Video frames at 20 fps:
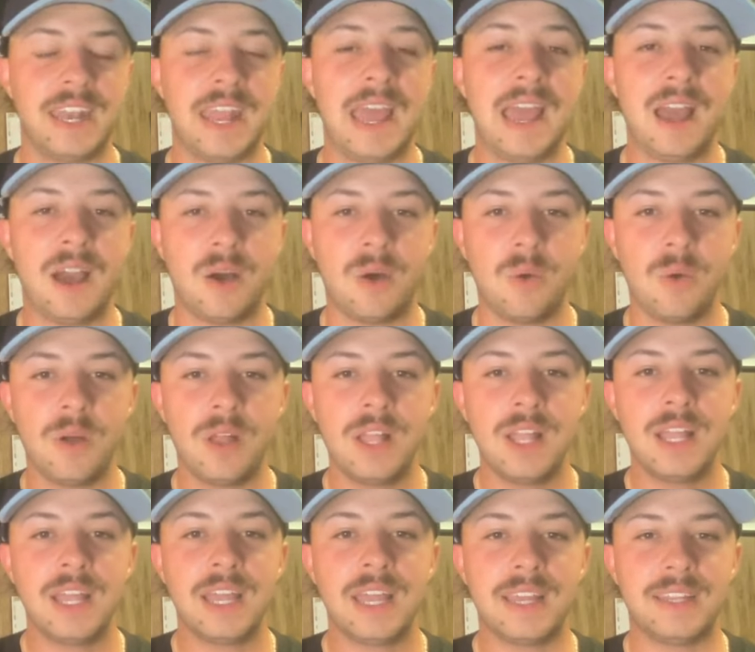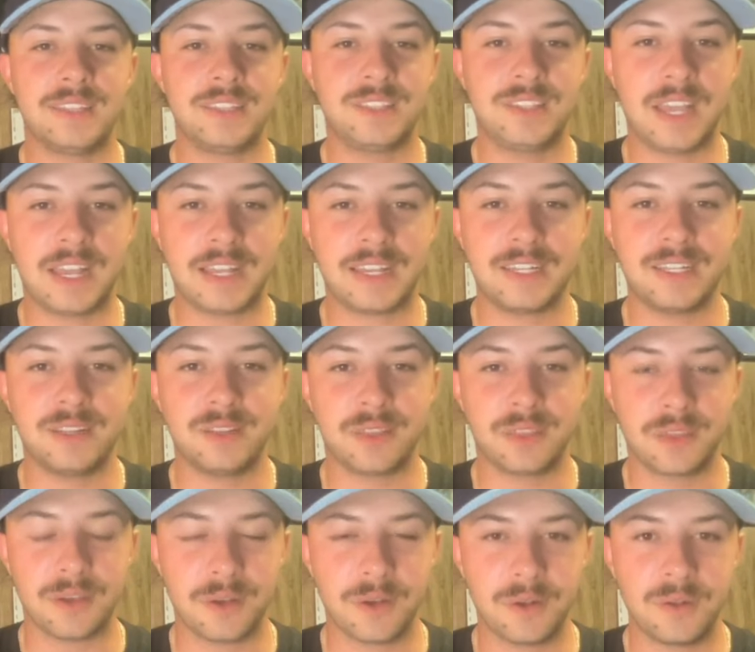Now it's second and
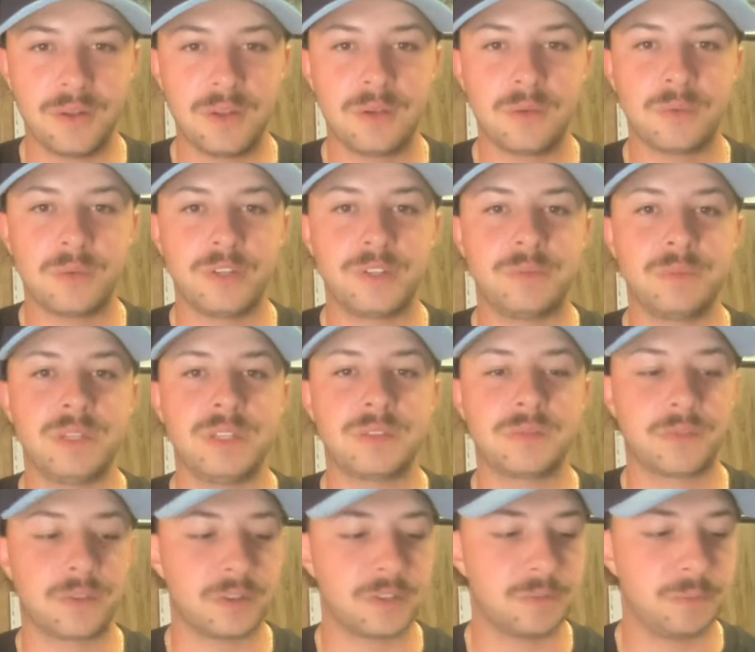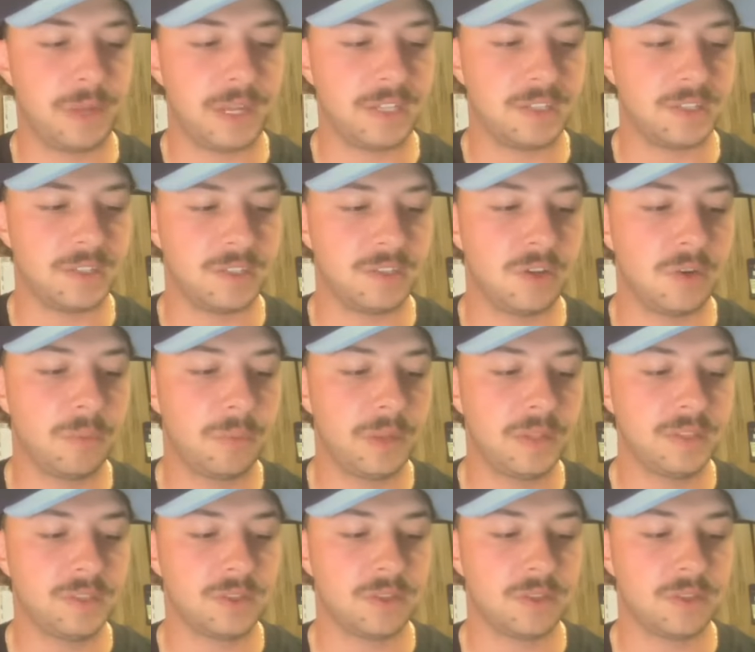third, which means first base is open.